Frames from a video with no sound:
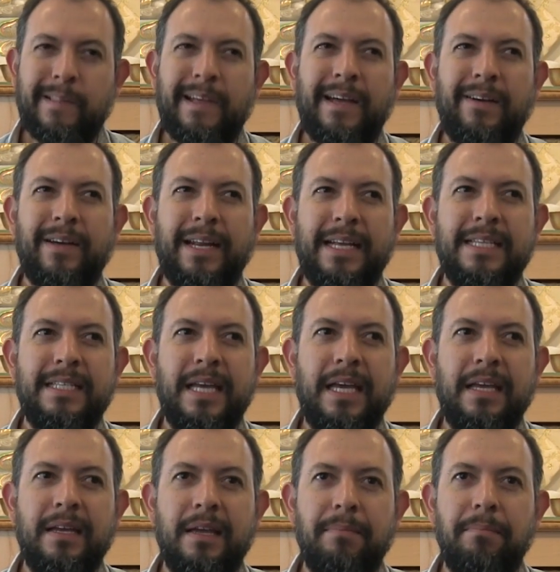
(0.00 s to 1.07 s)
how can I
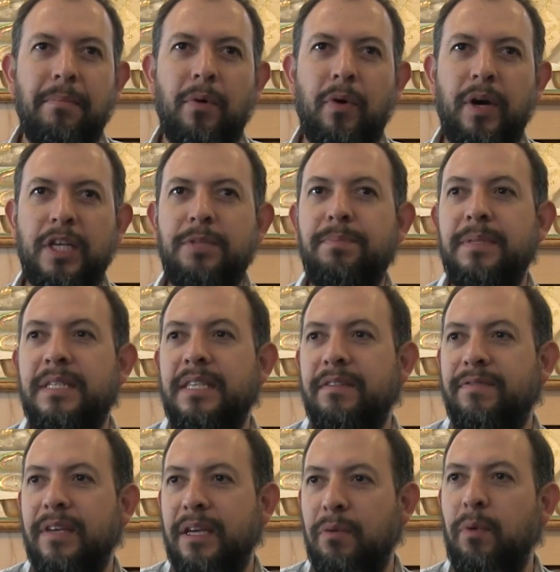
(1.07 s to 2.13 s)
say, more
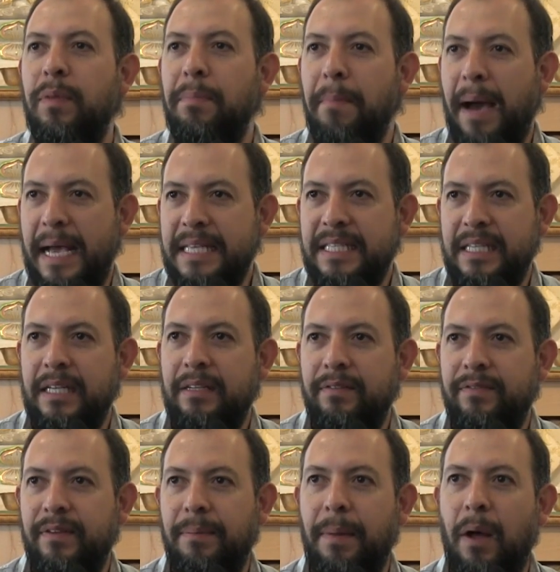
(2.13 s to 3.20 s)
specific with
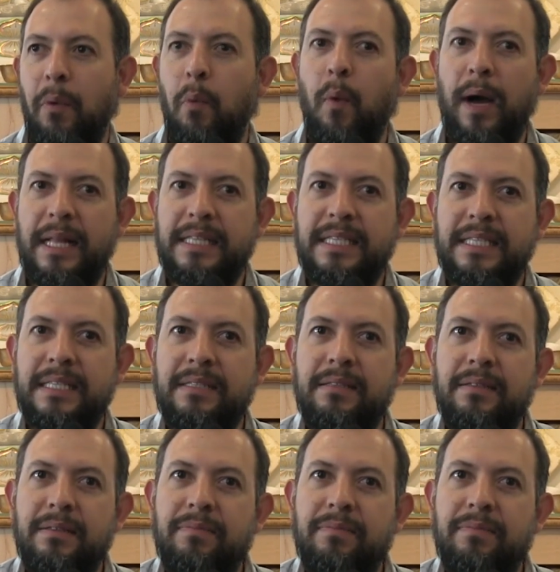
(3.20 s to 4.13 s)
myself about what's